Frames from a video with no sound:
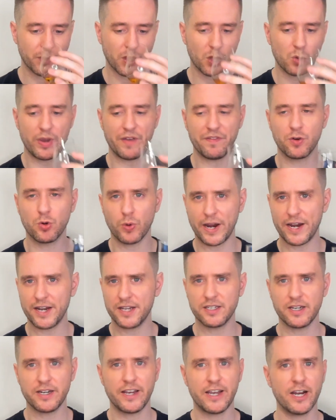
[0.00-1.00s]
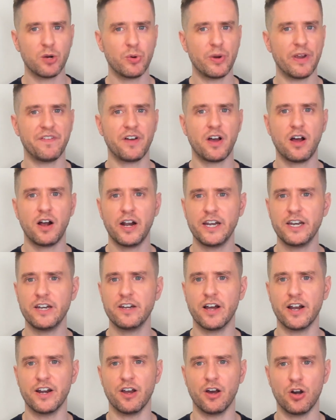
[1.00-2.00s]
We have grains in here. We have honey
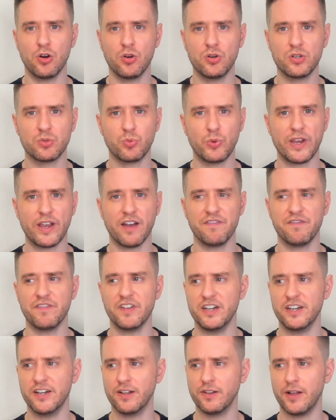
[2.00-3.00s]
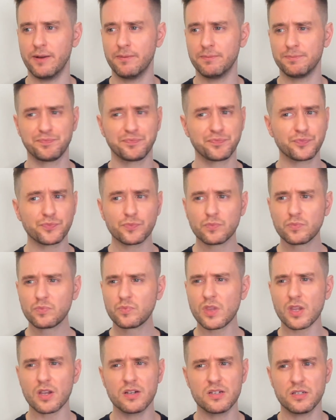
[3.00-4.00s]
nut oats. We have vanilla,
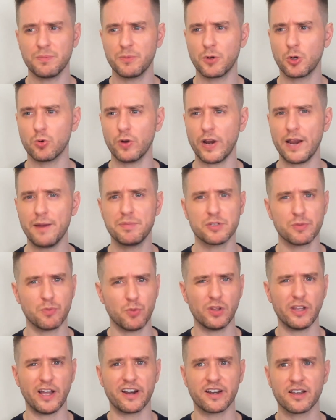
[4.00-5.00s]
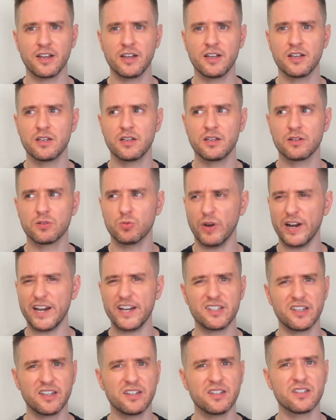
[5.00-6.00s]
some grapes, more like
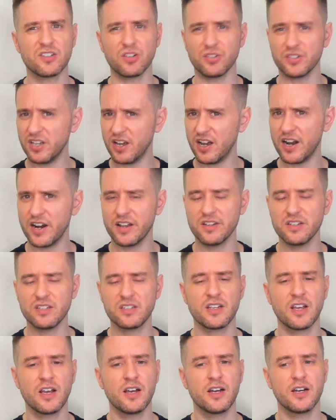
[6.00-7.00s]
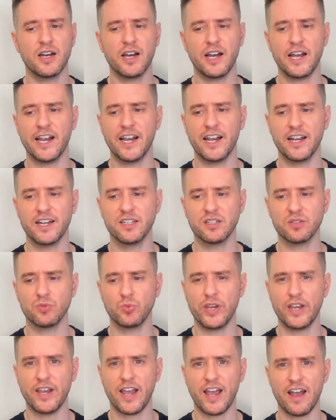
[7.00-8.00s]
raisins, sultanas, and
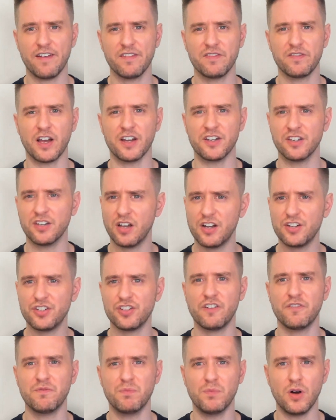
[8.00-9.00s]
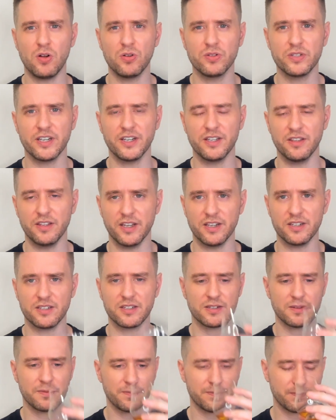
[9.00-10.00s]
we have a touch of malt in this.